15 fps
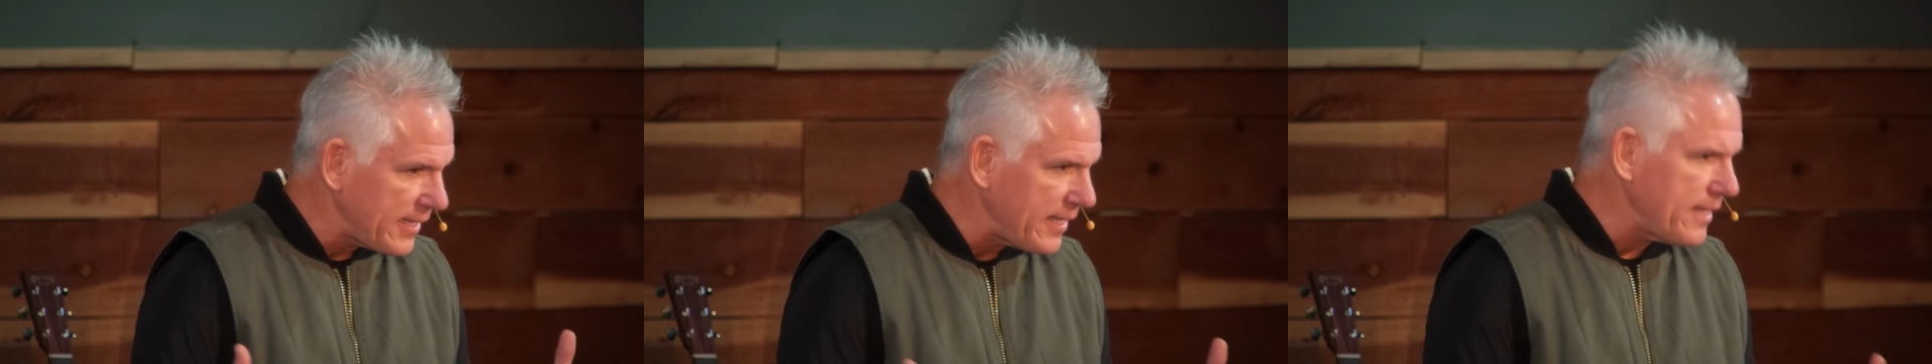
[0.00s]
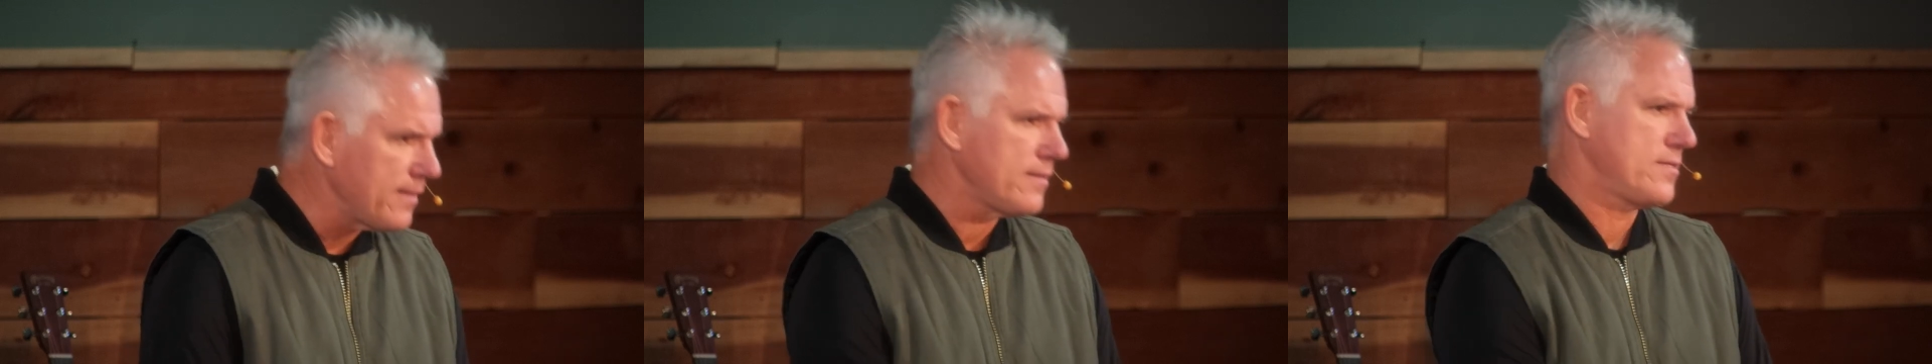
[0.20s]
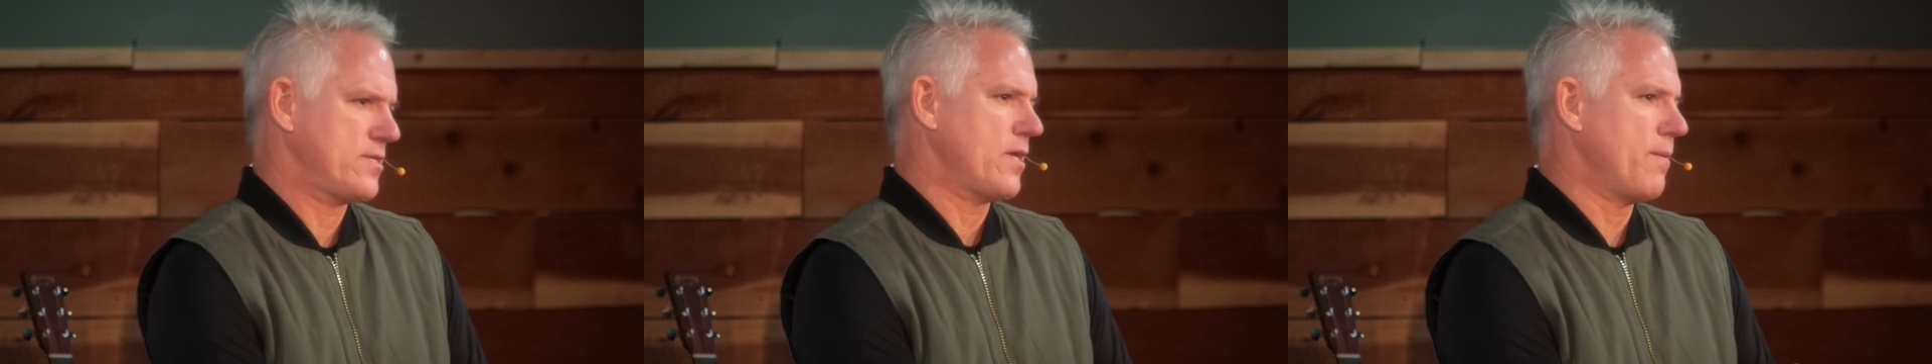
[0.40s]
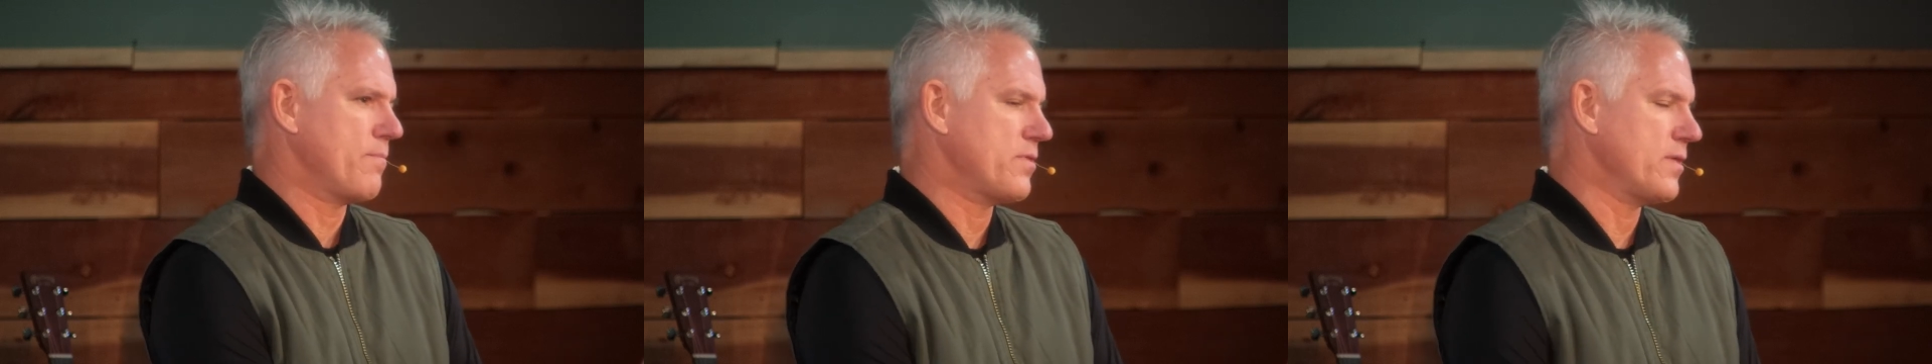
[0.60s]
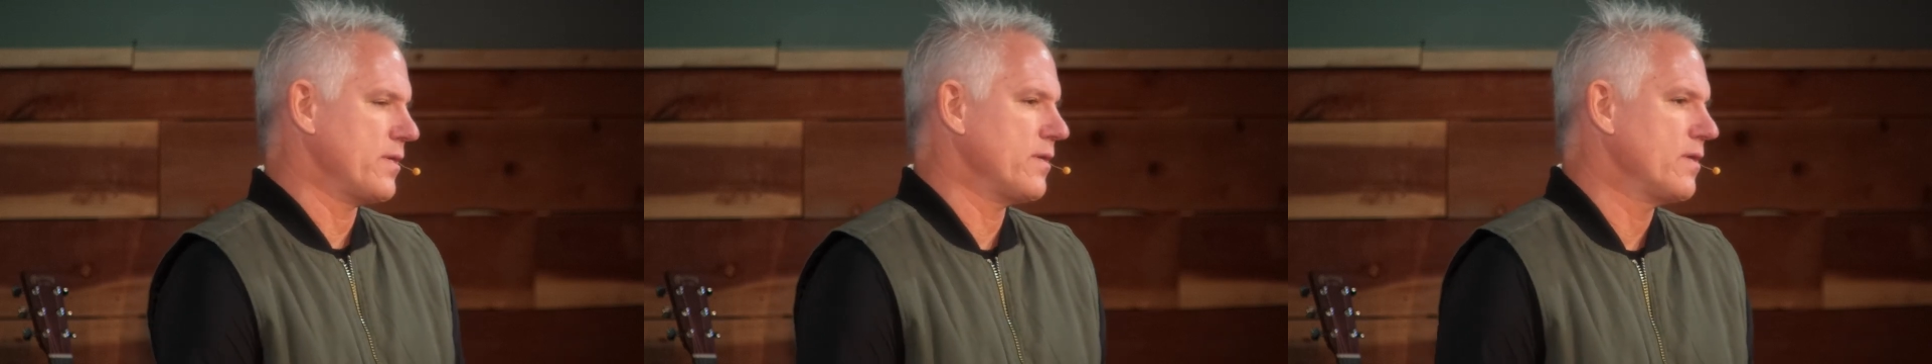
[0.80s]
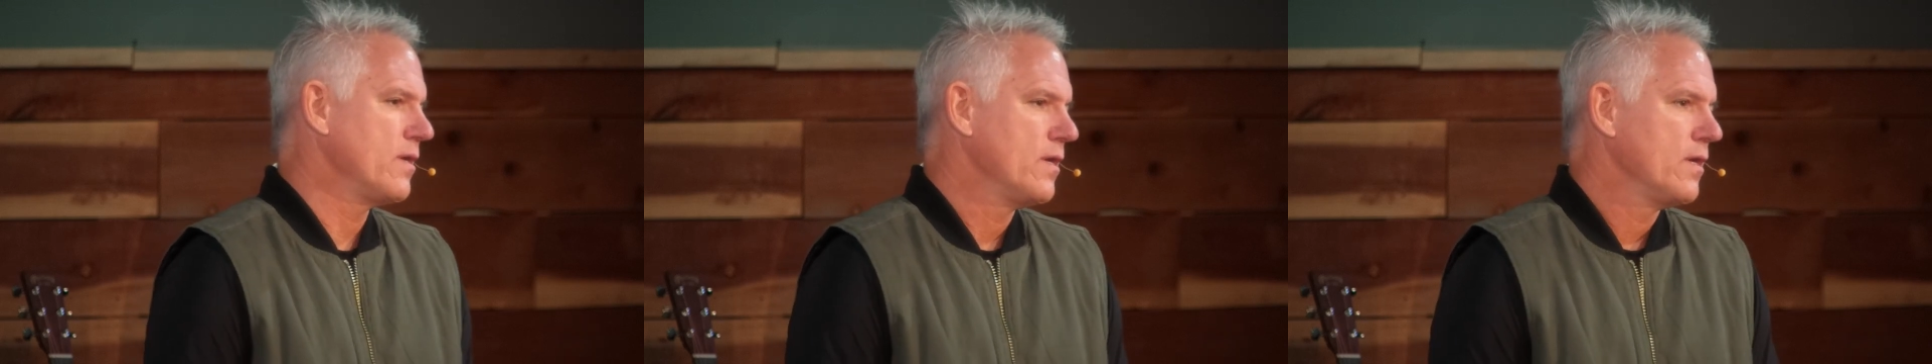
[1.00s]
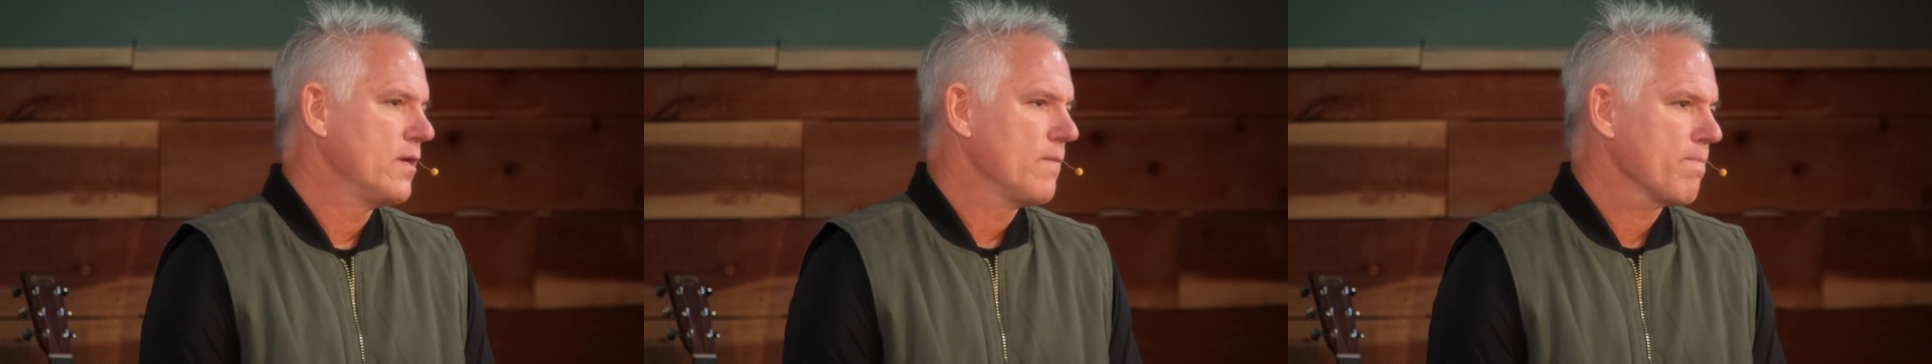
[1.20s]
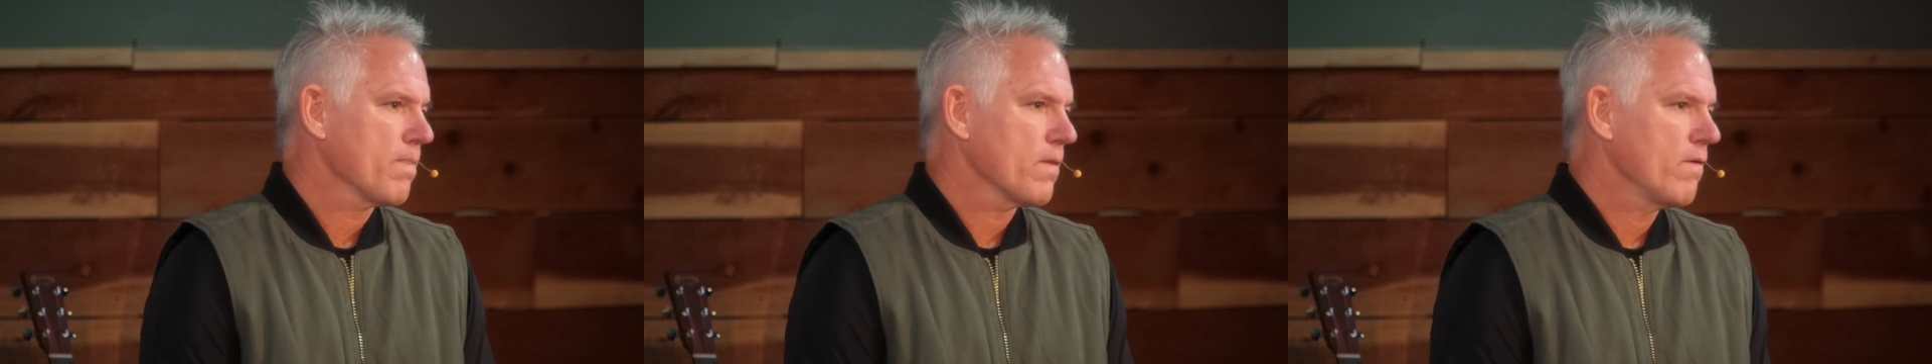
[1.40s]
in something
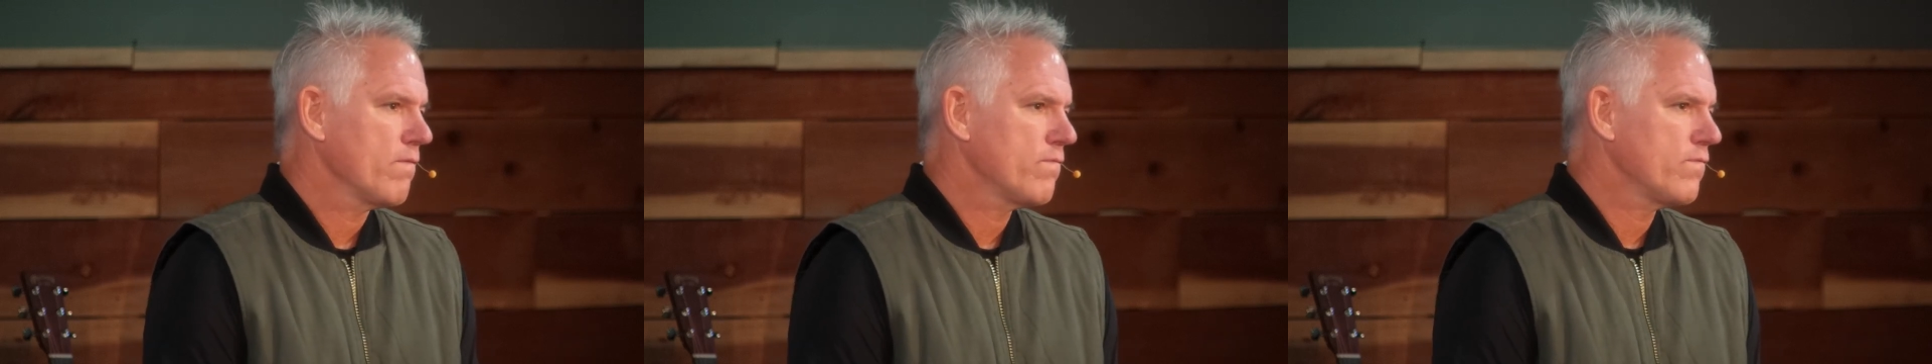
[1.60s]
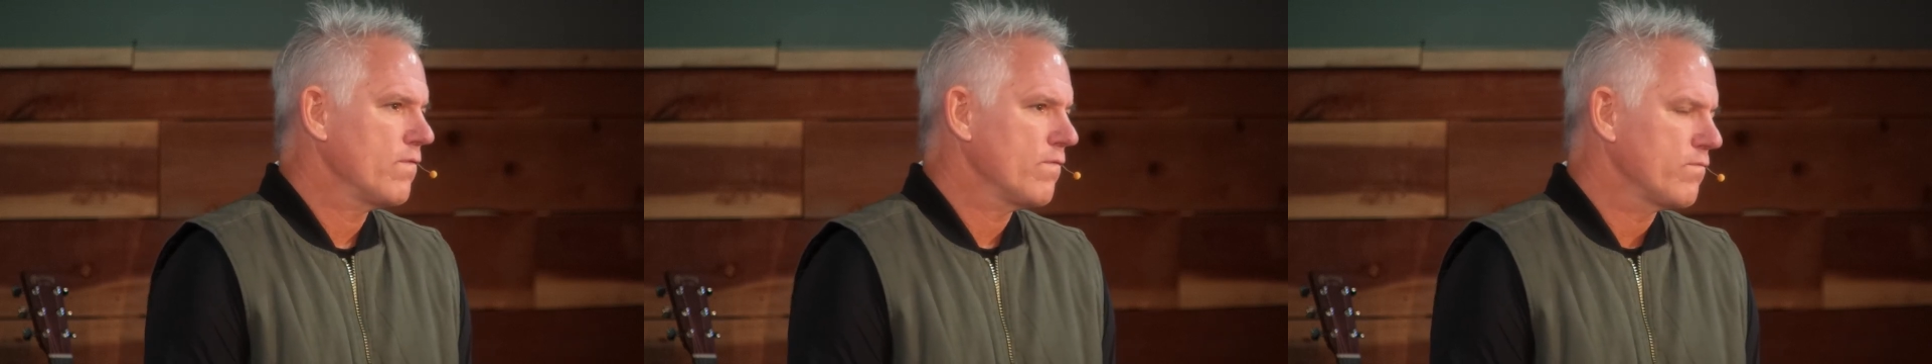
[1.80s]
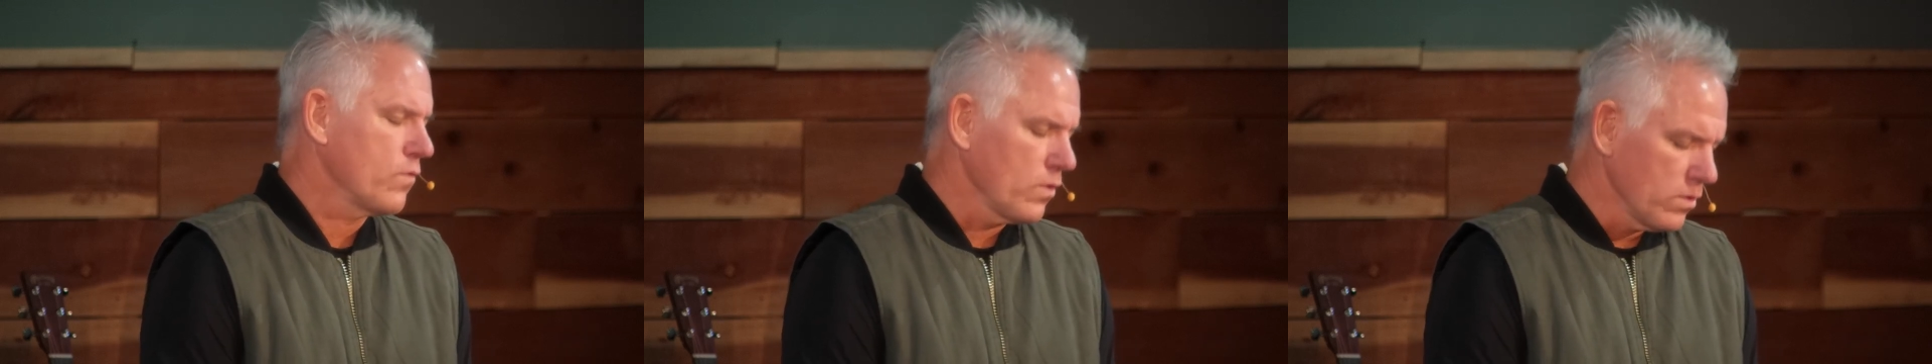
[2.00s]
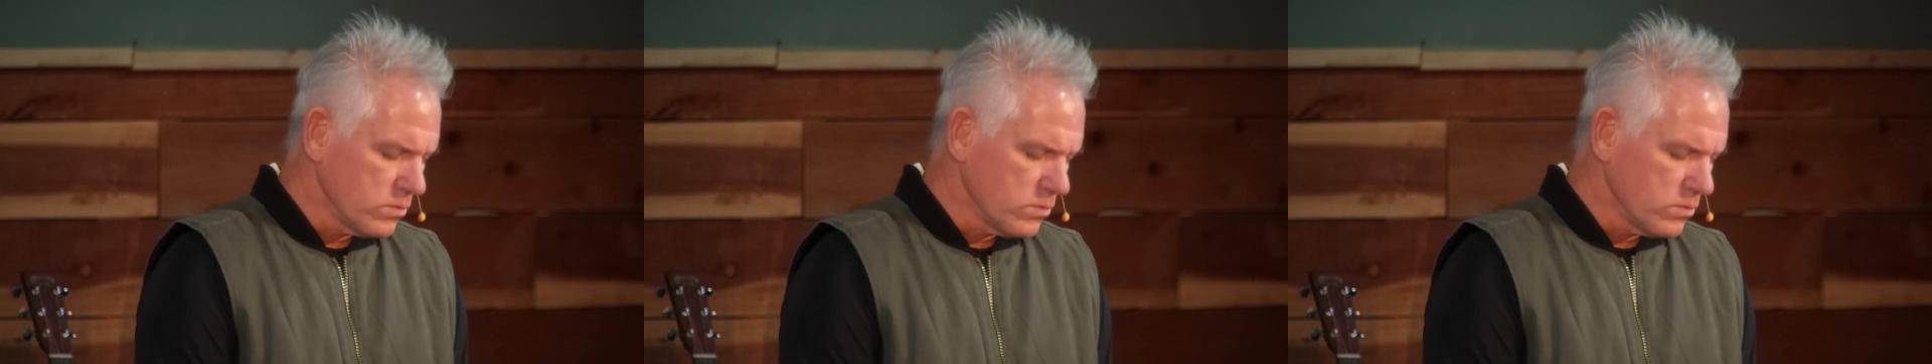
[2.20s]
for the